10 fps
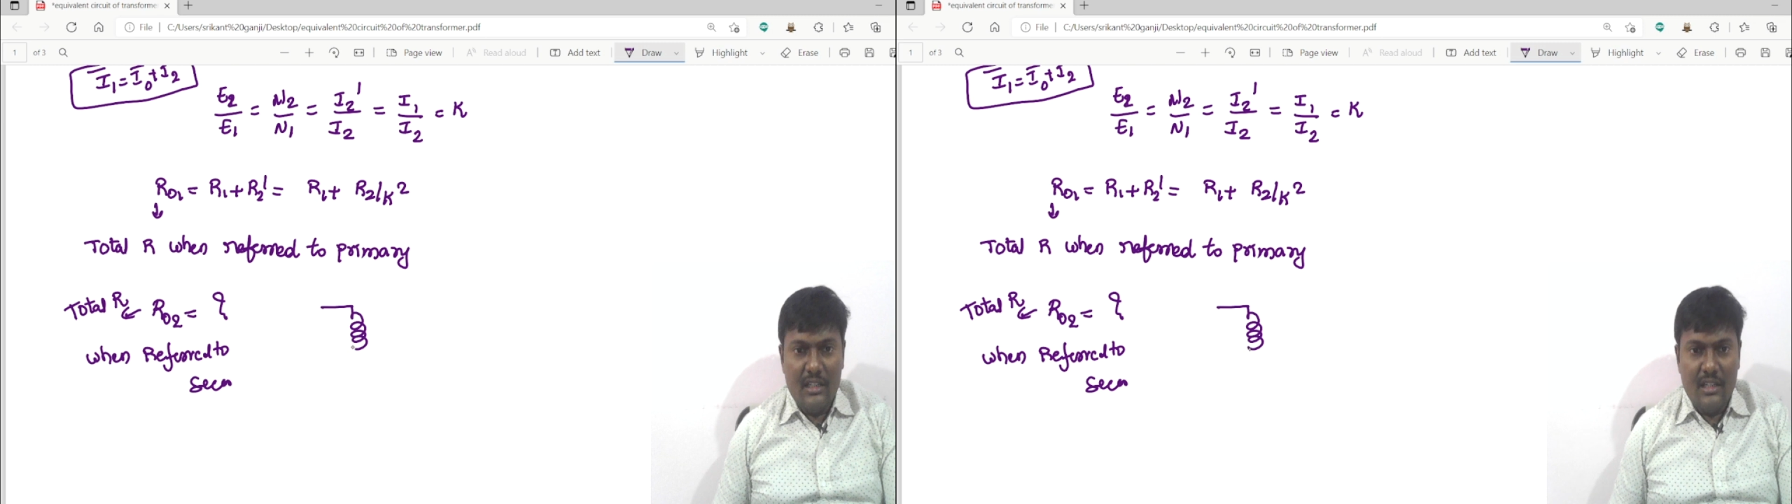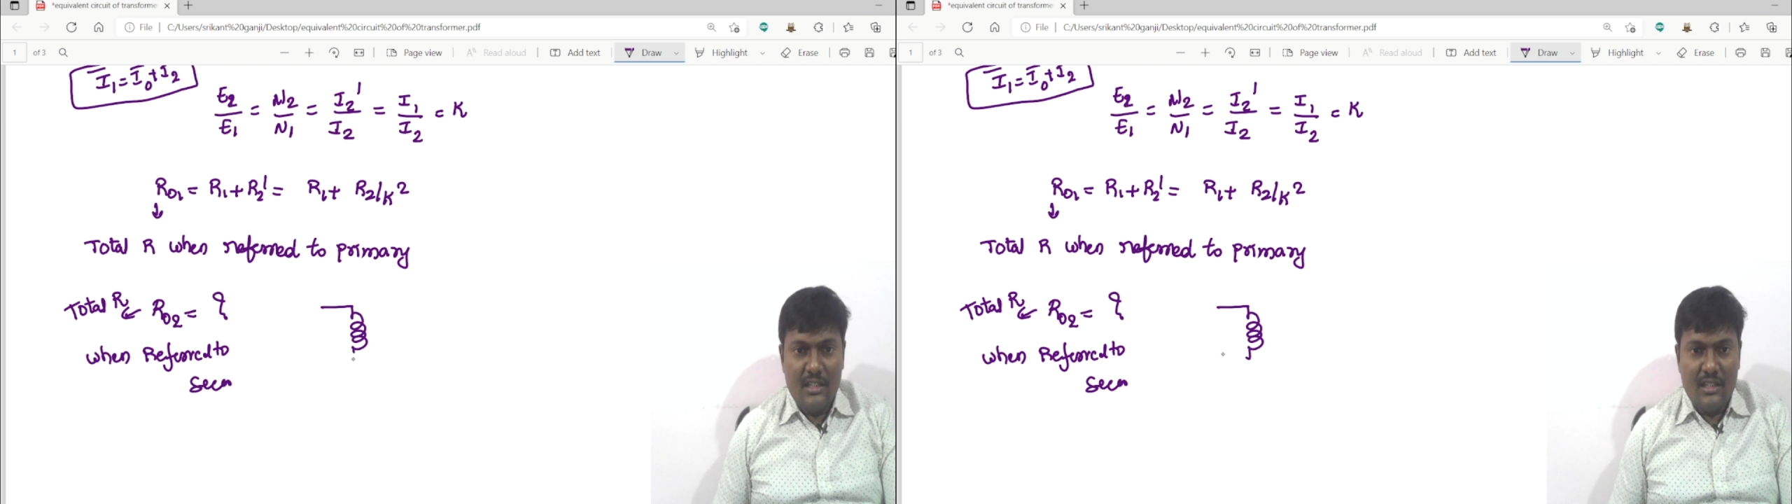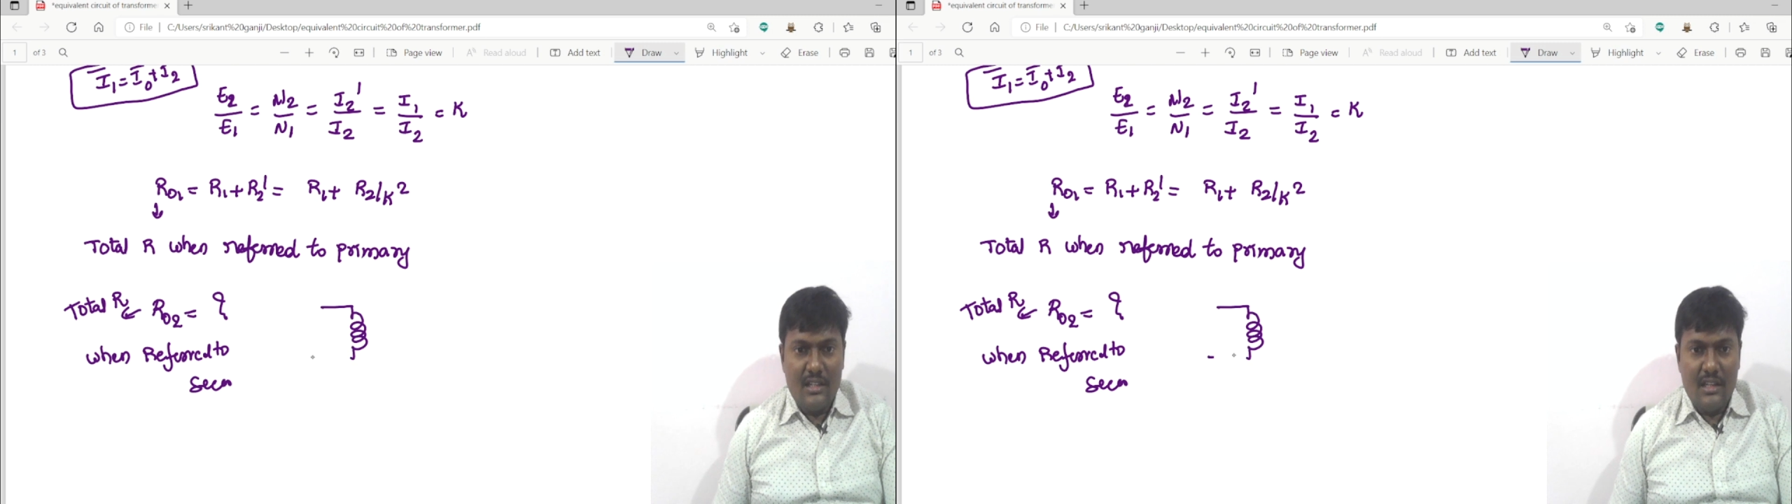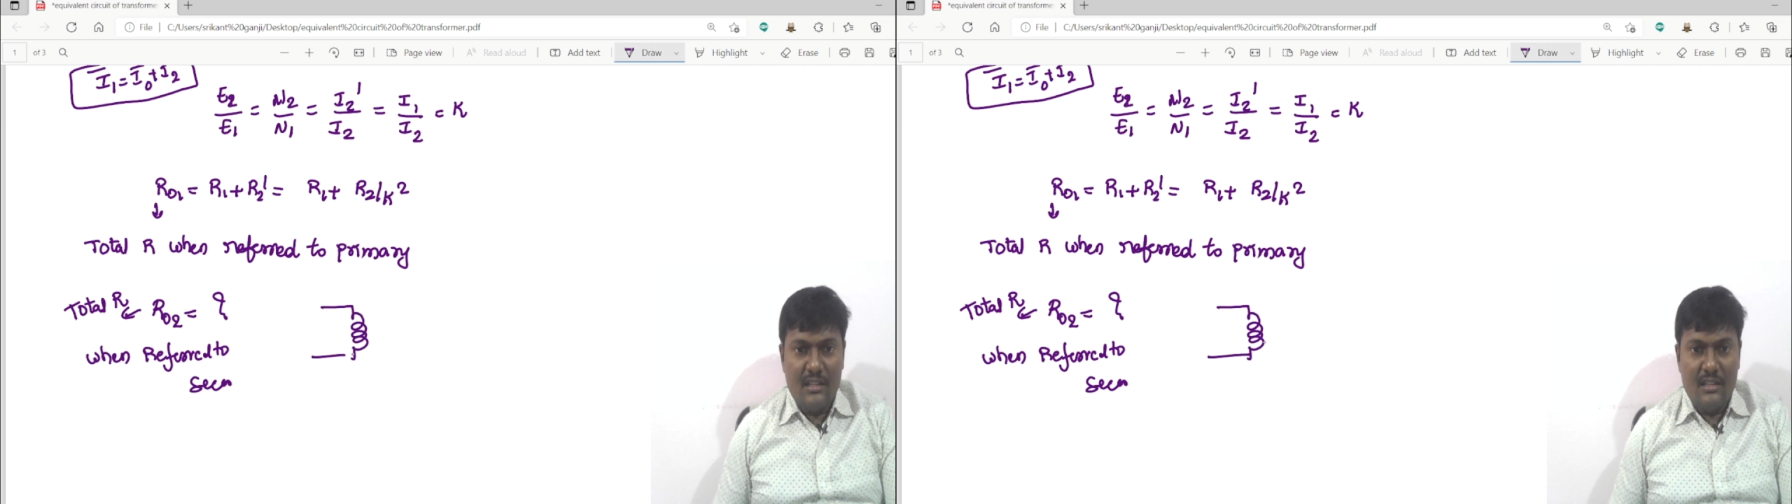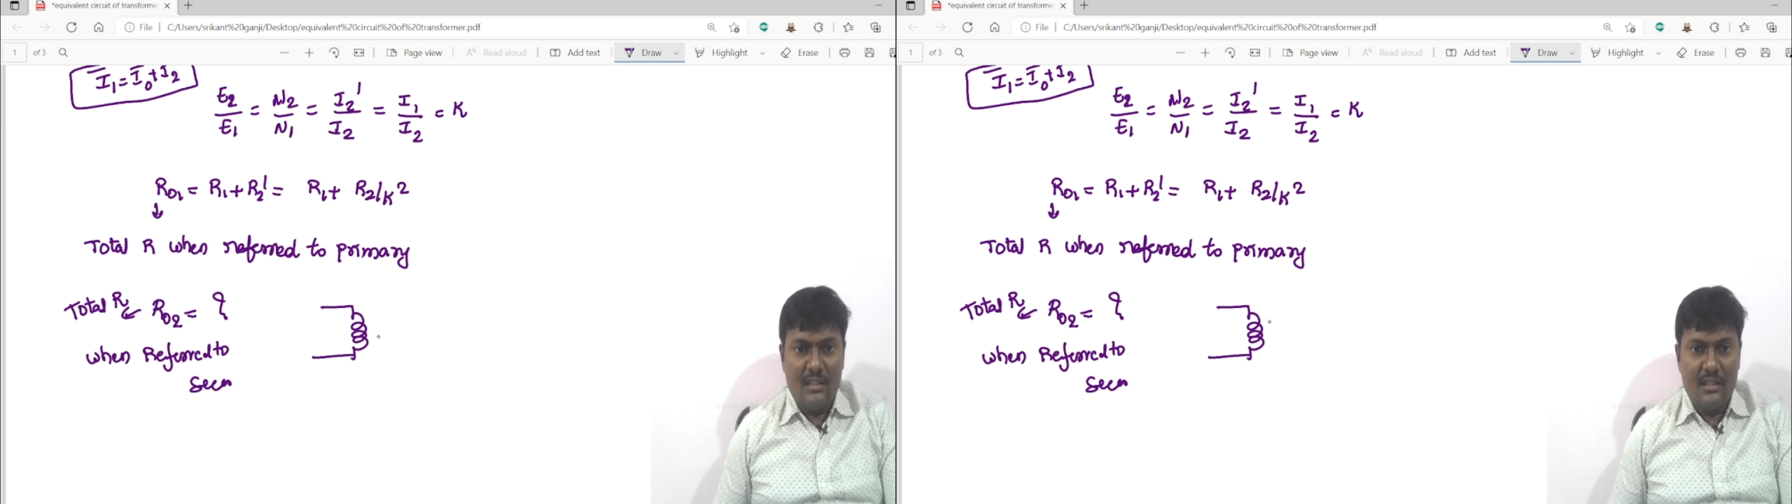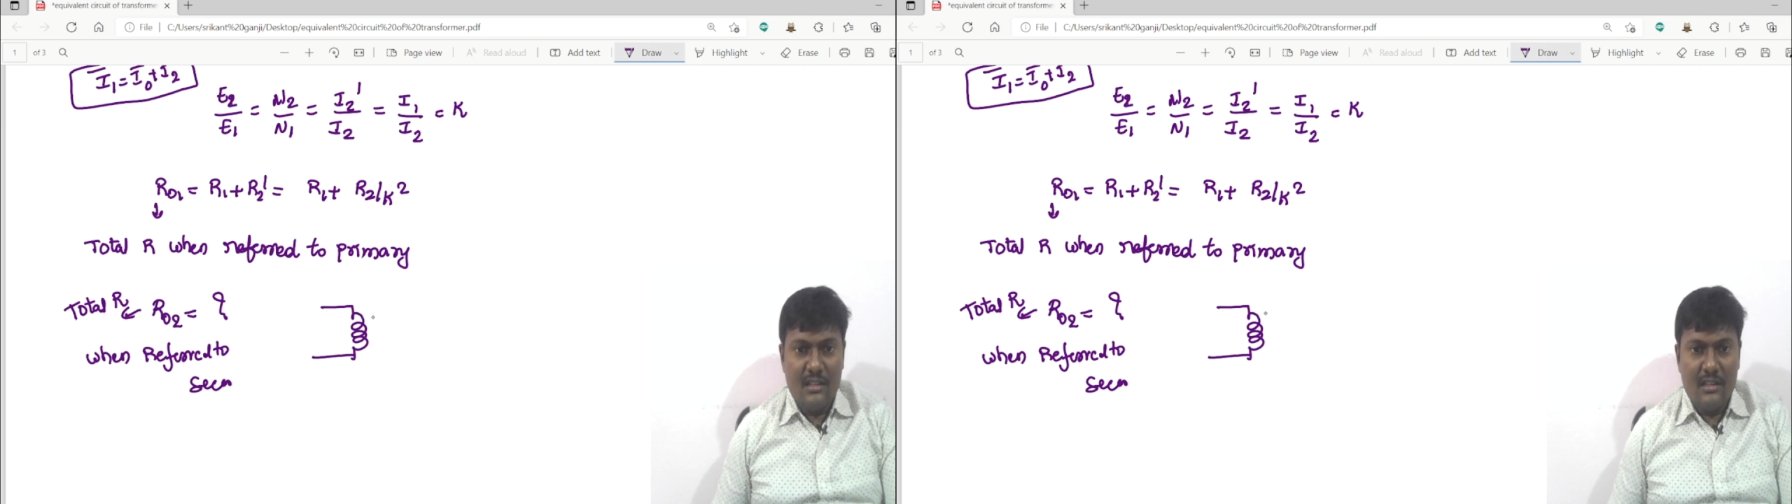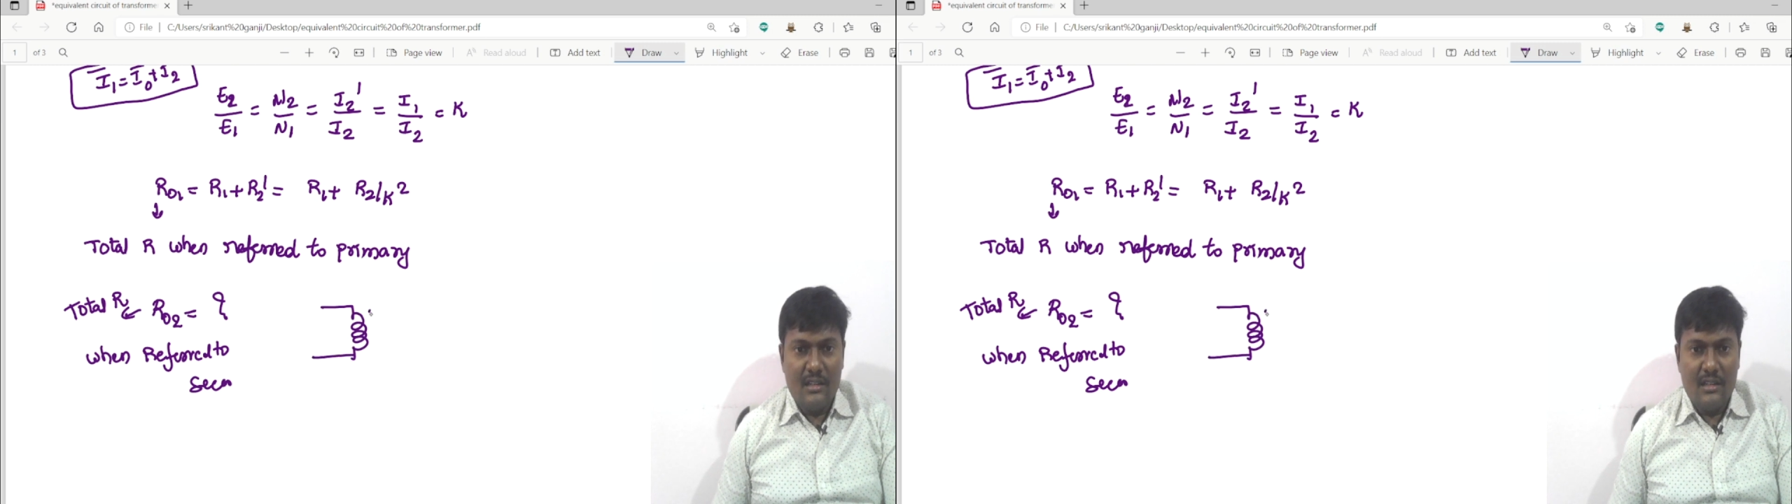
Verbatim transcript: resistance